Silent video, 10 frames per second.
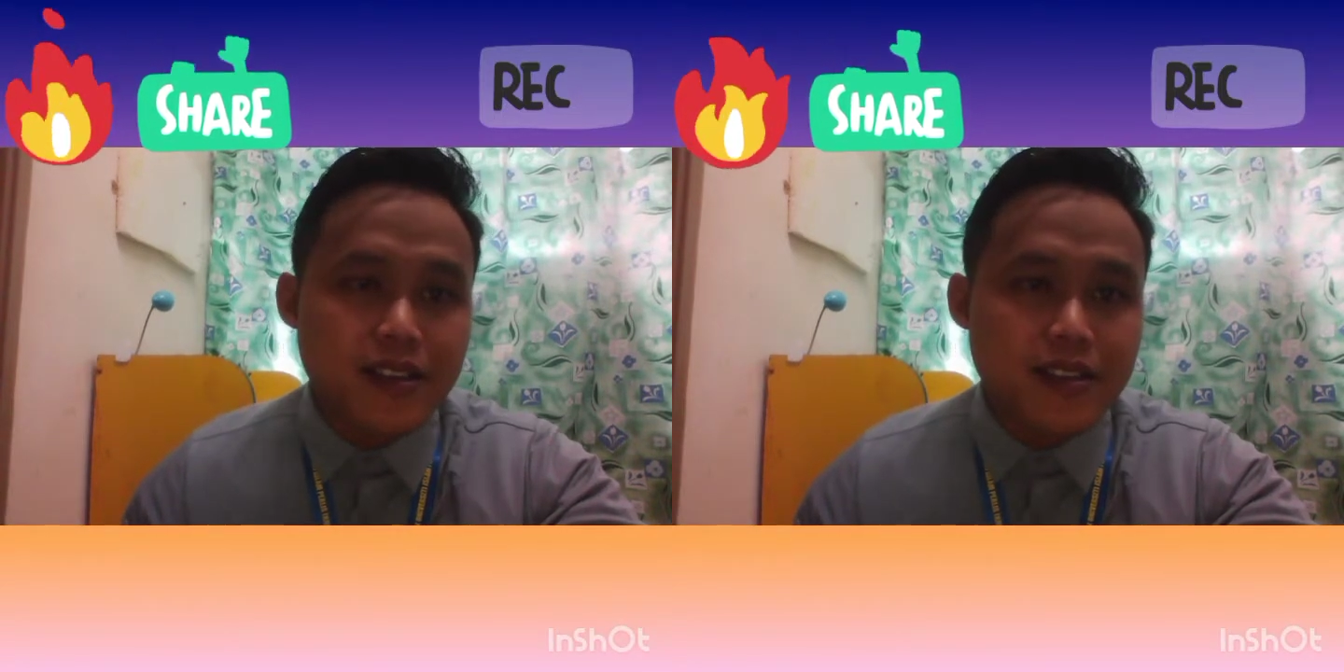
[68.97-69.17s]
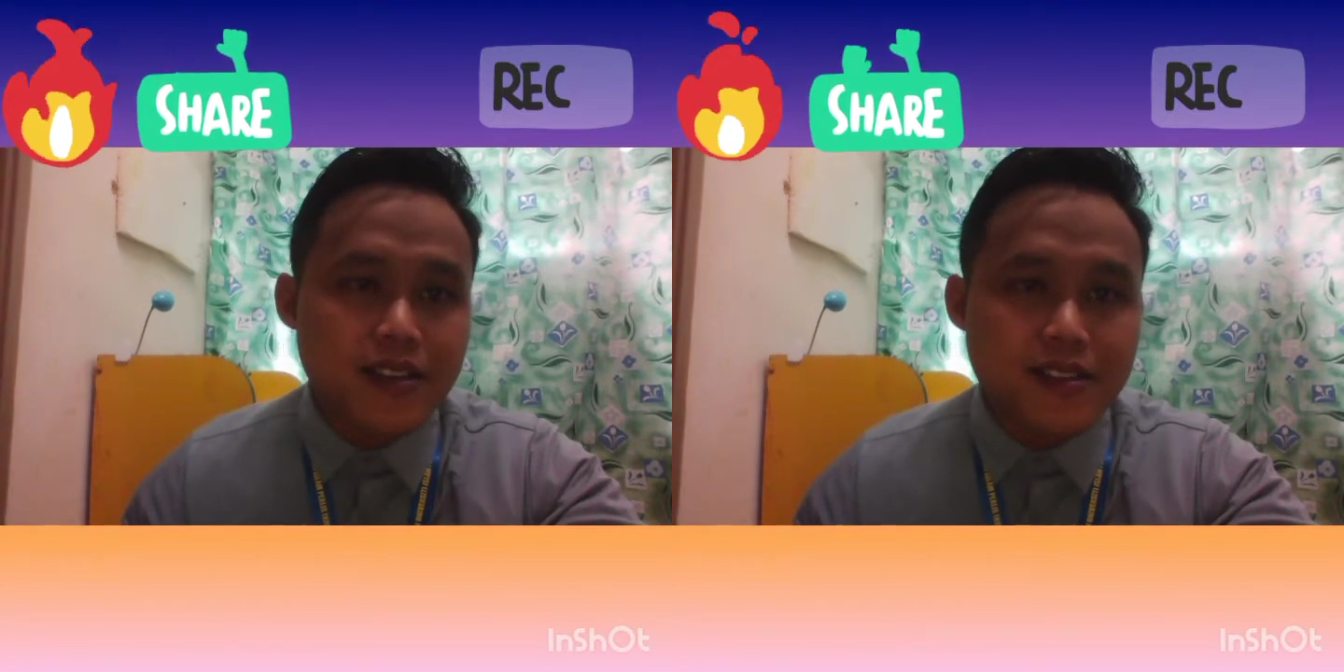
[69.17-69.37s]

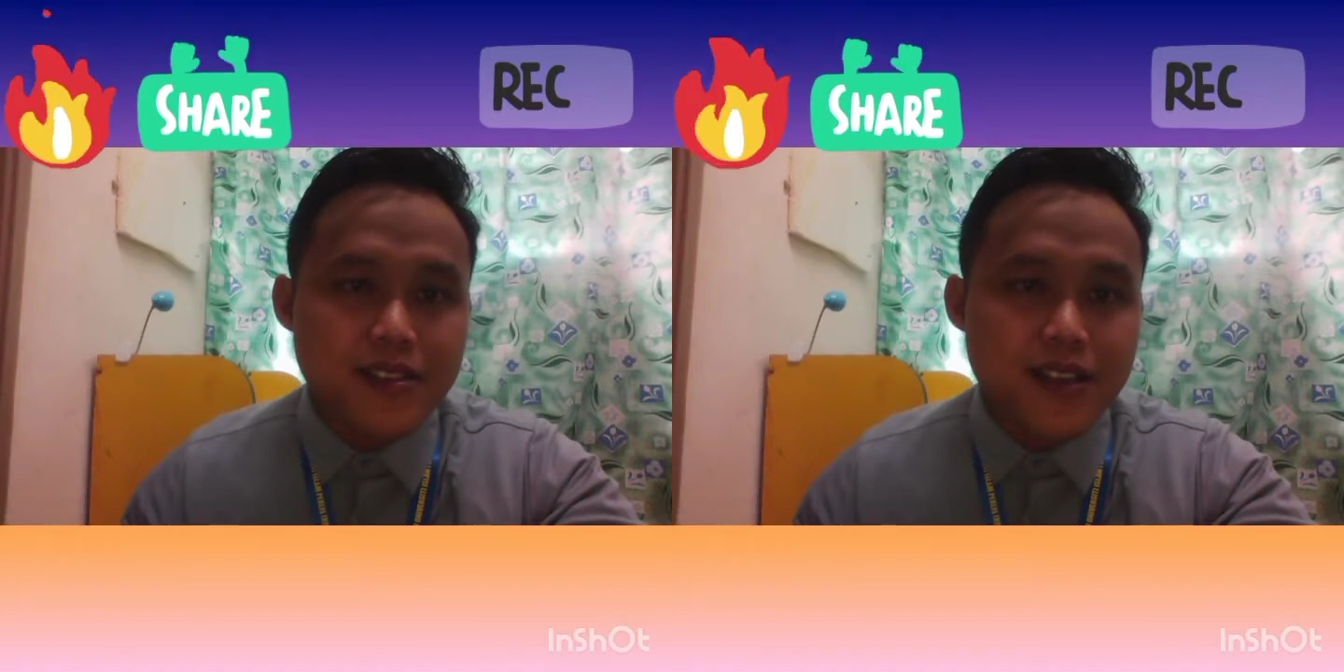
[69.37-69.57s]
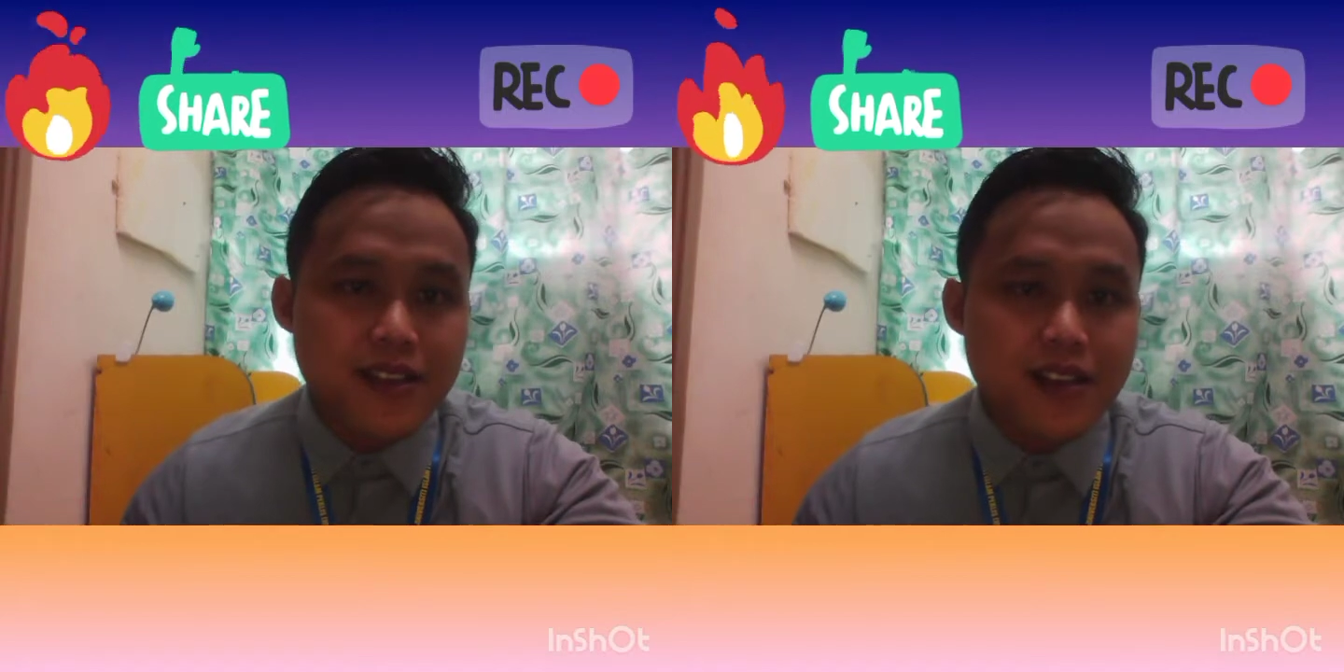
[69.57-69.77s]

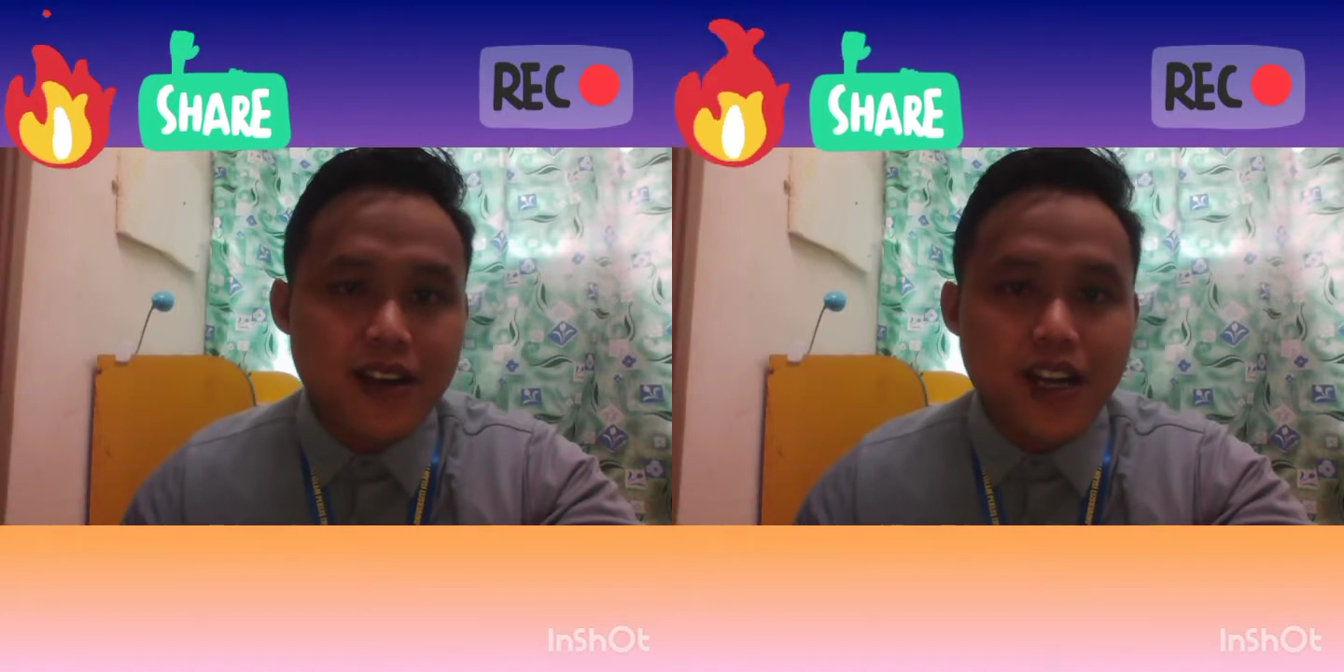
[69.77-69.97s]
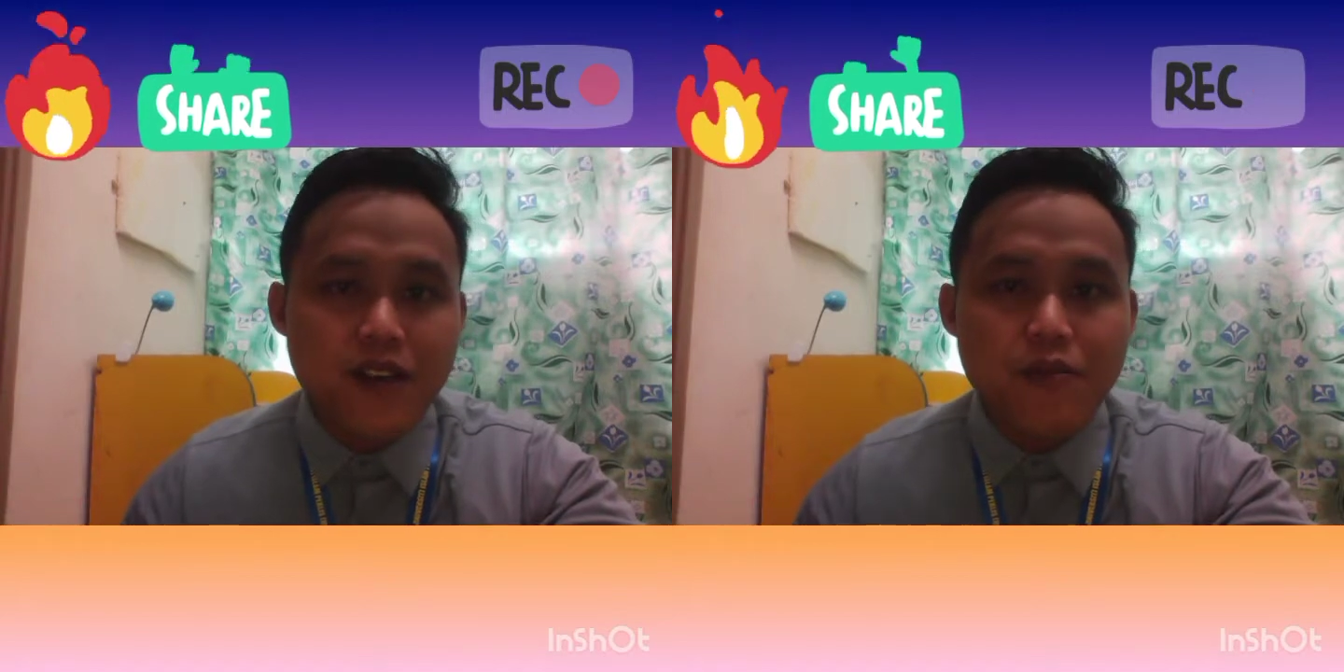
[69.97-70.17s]
Instead, they are
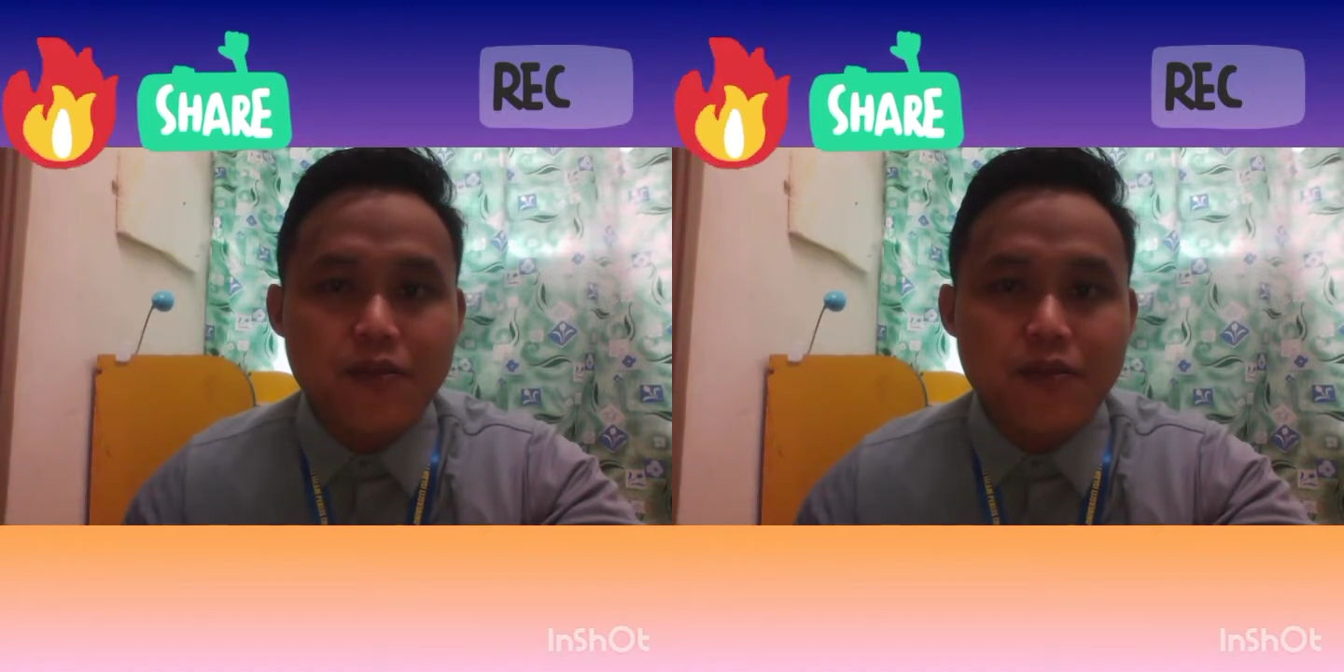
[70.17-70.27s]
governed by